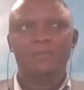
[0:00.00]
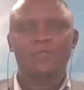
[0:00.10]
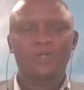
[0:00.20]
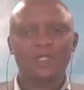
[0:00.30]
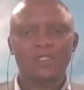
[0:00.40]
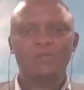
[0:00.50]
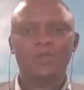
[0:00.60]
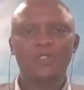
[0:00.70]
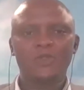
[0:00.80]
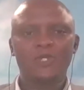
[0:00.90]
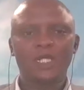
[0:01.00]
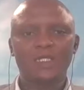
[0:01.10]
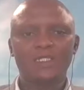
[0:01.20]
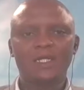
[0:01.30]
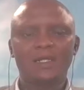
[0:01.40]
Tourism
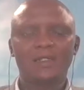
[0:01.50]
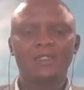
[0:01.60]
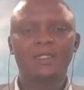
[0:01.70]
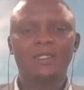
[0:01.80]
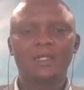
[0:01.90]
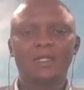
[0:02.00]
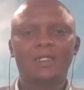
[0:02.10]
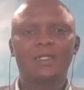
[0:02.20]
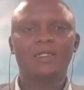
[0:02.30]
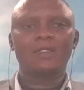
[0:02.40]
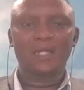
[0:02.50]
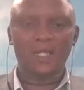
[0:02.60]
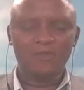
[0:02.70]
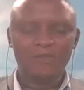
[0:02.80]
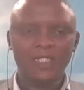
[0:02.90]
KwaZulu-Natal is a
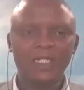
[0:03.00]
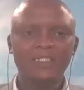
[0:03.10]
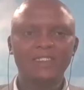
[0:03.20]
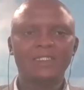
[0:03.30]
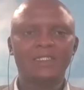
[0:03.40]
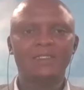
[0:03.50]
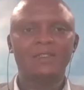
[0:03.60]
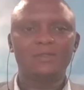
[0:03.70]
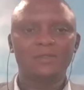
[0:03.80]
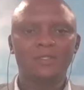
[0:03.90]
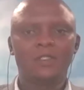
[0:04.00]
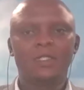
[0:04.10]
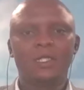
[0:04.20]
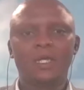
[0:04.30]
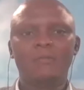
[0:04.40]
government entity
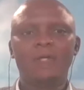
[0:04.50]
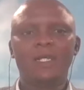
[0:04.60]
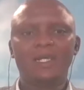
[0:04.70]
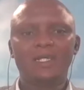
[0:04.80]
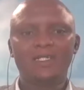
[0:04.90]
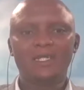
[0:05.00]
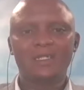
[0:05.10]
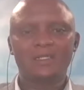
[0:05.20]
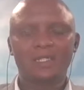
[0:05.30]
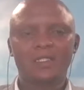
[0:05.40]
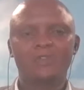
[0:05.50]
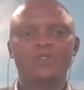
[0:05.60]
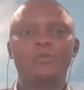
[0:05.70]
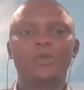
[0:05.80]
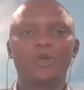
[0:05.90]
mandated
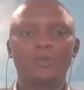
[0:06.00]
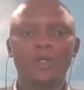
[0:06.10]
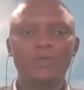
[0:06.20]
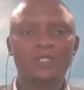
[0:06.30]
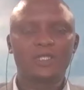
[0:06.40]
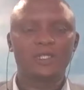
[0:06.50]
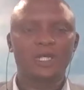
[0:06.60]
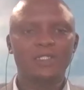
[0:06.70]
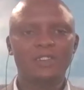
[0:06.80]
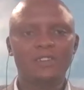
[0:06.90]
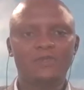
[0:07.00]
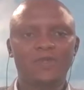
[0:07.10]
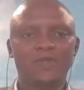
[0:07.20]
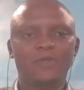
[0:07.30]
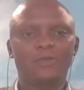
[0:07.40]
to promote and
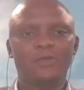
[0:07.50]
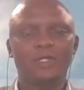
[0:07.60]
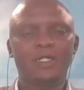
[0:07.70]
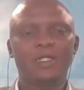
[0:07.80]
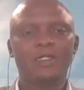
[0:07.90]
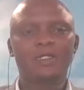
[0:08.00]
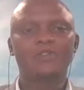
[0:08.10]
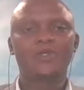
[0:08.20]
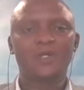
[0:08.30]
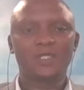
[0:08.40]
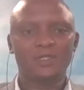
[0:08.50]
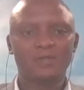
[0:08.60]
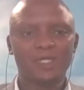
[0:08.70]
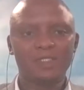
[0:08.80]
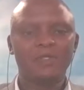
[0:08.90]
develop the
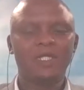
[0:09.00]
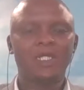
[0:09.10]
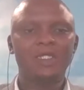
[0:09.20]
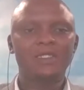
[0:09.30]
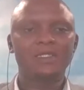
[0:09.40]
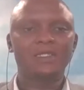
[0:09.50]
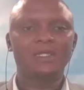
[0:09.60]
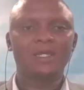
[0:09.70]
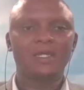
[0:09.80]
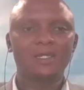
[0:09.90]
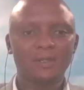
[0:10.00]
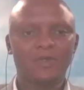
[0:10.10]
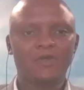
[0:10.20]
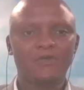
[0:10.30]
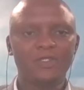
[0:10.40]
tourism experience in the
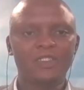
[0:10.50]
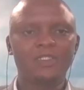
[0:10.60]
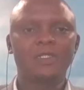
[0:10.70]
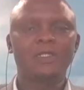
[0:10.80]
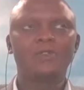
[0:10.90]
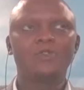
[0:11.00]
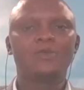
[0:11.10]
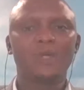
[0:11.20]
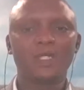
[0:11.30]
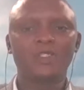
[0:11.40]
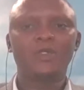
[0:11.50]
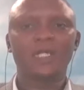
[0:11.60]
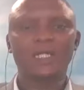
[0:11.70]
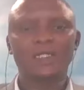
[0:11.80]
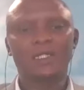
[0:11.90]
province to make sure
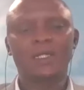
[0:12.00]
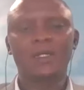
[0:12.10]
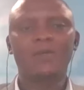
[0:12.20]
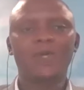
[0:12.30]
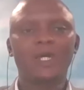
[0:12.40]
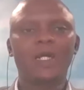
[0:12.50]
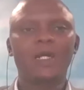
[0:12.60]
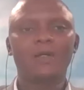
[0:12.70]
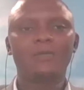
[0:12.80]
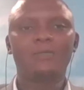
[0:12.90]
that we are,